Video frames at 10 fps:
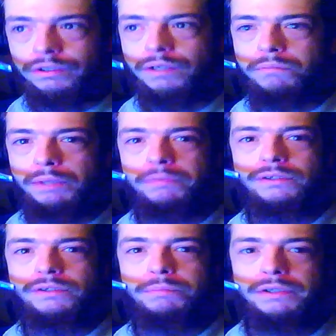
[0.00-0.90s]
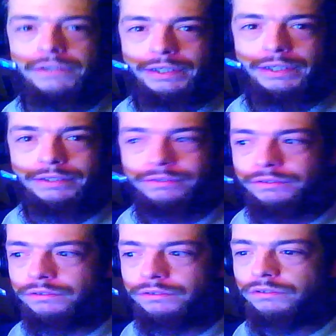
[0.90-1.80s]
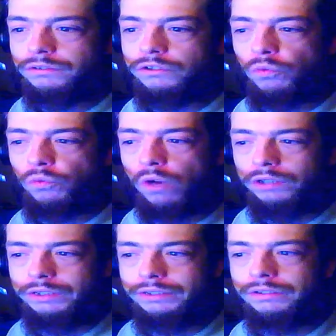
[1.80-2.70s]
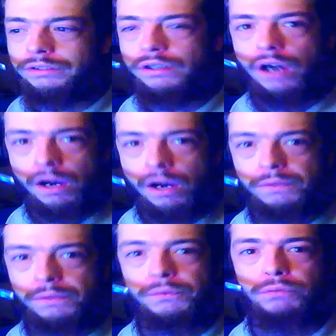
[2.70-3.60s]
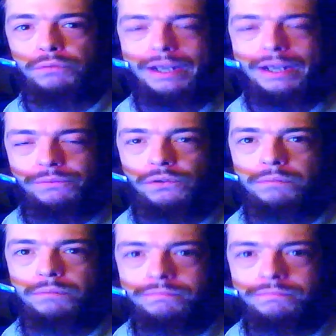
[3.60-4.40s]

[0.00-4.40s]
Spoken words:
people's ability to watch it off of your platform